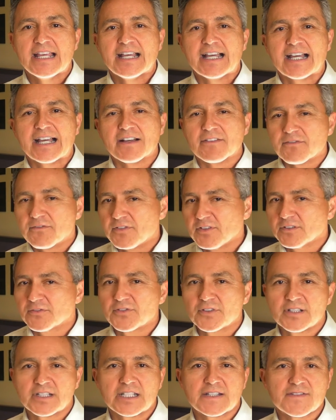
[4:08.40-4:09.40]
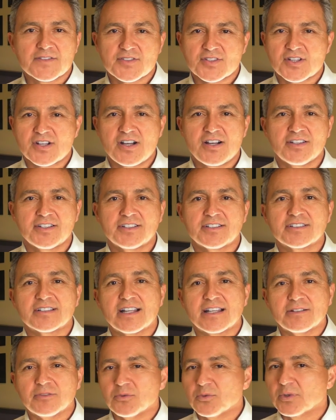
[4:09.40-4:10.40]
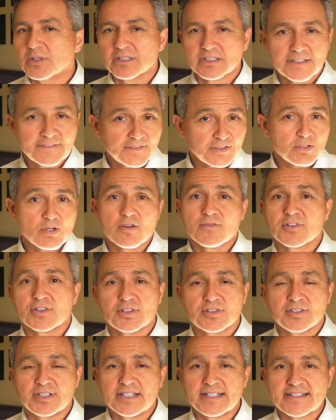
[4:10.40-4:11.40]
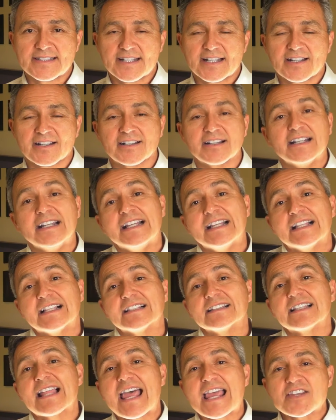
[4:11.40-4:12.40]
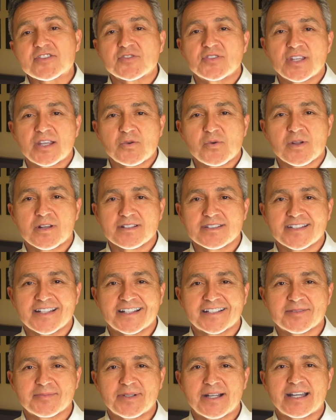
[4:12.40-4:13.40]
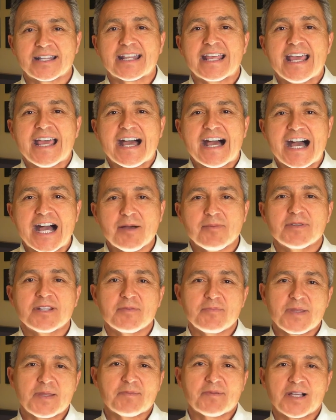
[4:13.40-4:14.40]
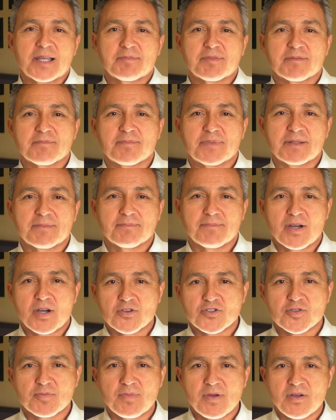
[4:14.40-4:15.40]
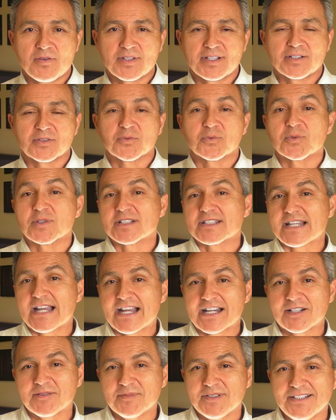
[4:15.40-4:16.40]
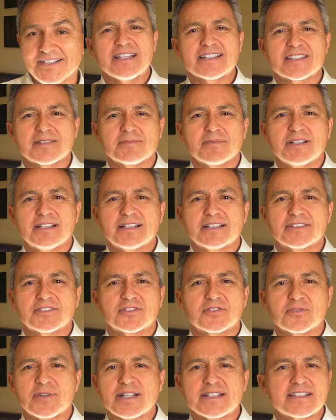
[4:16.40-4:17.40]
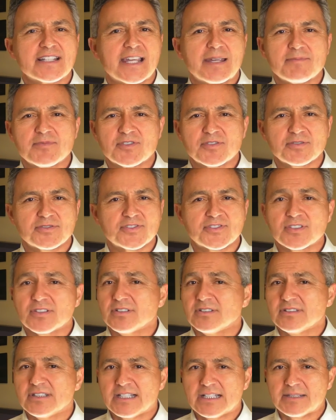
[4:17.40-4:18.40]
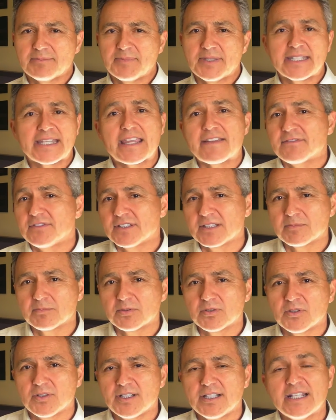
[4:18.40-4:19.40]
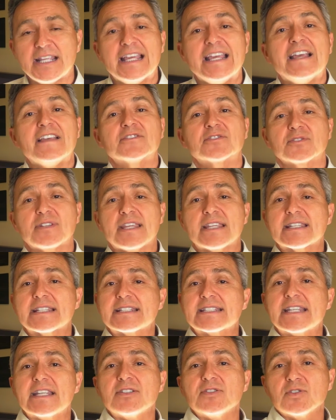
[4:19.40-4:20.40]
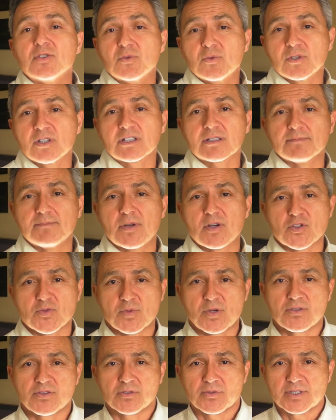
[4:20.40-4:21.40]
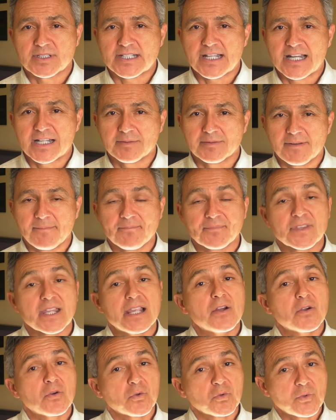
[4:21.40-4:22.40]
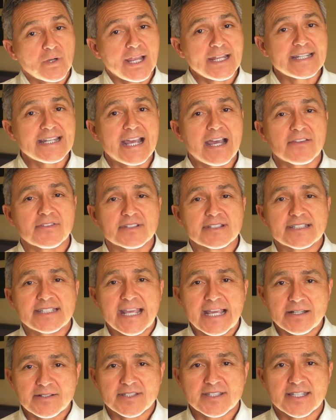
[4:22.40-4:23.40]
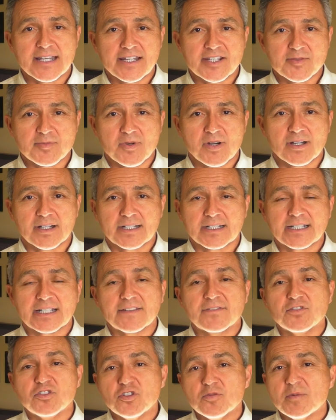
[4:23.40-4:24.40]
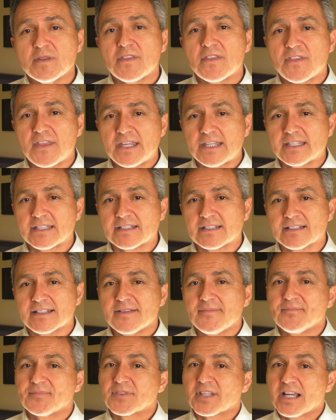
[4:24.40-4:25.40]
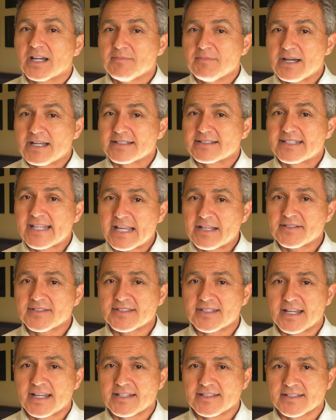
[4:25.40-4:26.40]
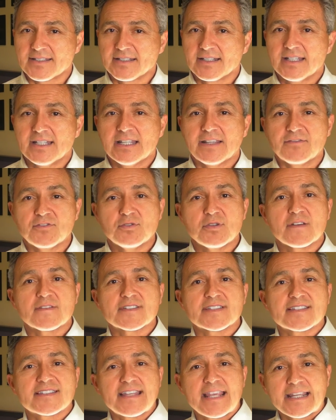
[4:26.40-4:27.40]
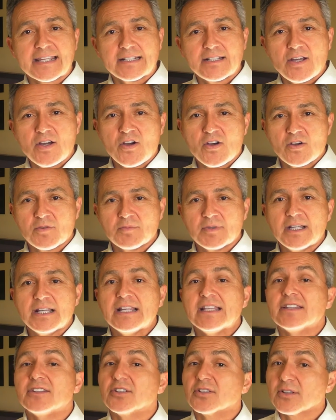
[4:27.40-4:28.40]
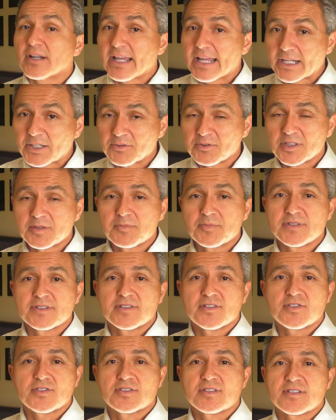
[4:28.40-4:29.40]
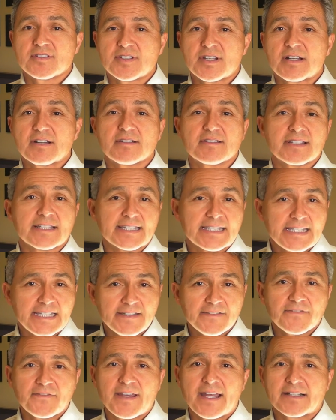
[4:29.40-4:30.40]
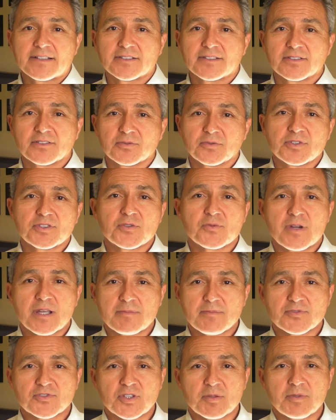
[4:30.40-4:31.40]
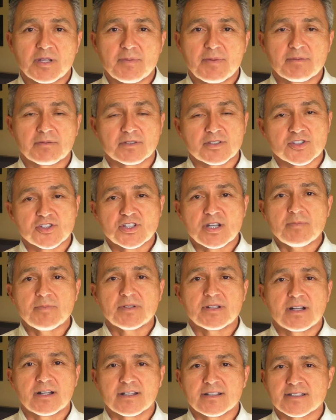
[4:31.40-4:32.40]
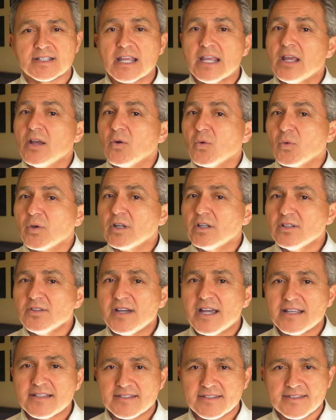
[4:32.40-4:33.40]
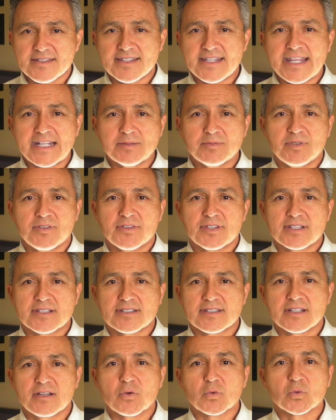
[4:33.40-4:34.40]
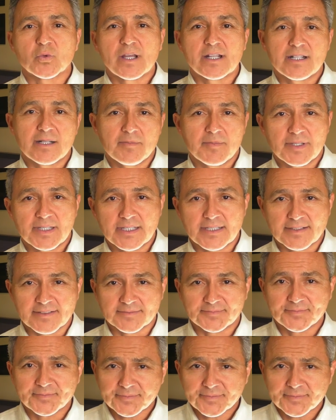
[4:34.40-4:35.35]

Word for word: Uh, feel free to give us a call here, and I, we'd love to go over your needs there. Lastly, I want to talk about how many people have been, been postponing retirement. Some uh, great times to still uh, be gainfully employed, so they continue to work and postpone their retirement. Right now, the downsize market, if you've been thinking about downsizing, if you have a second home, your equity position is there. And the key factor, the reason why so many people are jumping on is we don't know how sustainable this run up is.